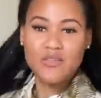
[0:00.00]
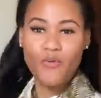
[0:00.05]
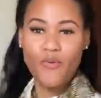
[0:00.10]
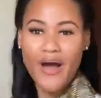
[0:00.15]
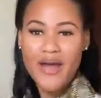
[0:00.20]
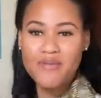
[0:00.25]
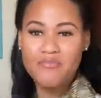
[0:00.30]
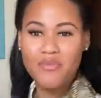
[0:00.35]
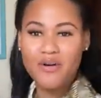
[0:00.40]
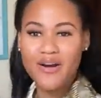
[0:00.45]

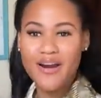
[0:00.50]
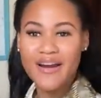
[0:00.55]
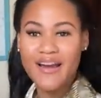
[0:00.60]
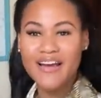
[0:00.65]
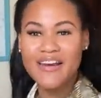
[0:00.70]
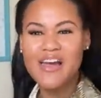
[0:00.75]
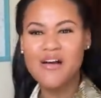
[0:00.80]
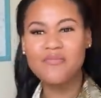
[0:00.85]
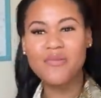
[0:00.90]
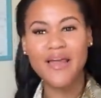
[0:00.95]
whiteboard?
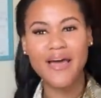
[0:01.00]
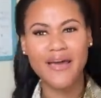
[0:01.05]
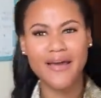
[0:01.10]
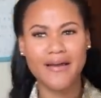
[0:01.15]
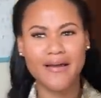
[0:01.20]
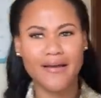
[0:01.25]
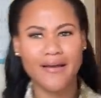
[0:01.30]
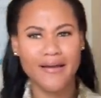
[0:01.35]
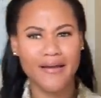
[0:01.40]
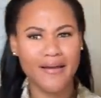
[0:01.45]
And I'm
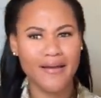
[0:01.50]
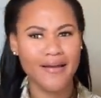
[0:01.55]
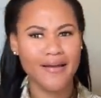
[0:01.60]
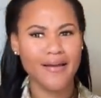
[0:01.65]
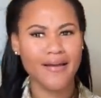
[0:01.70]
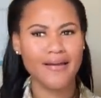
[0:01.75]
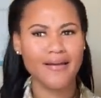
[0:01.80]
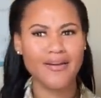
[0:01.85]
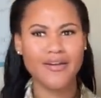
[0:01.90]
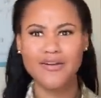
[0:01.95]

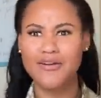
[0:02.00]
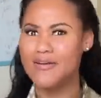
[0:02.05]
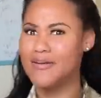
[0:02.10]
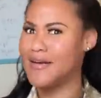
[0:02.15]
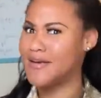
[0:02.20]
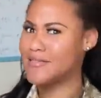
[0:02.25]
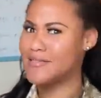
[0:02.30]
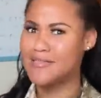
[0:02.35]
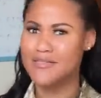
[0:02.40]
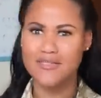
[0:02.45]
like,
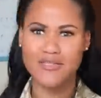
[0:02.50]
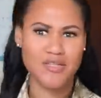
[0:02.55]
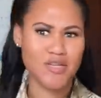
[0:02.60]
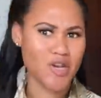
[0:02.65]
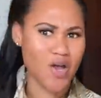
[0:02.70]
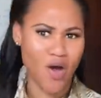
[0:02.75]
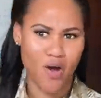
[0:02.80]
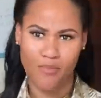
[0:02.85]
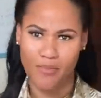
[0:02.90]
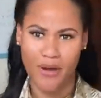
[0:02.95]
that's
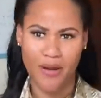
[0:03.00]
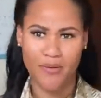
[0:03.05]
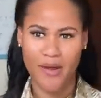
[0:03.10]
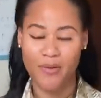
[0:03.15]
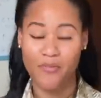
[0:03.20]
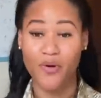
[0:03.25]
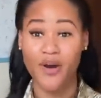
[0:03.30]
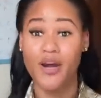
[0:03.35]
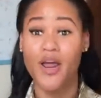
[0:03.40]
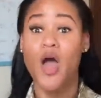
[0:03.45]
not my
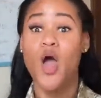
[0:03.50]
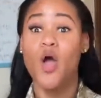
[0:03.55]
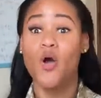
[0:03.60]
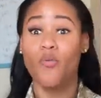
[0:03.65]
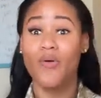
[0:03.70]
whiteboard.